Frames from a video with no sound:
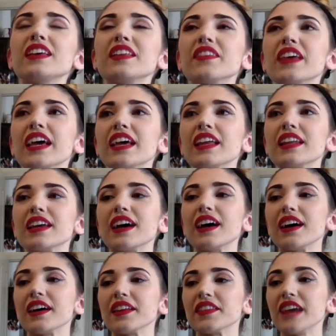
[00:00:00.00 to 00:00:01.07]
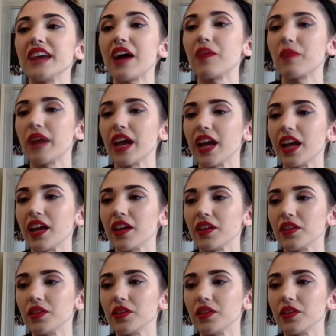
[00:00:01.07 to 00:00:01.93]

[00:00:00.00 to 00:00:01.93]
And then that way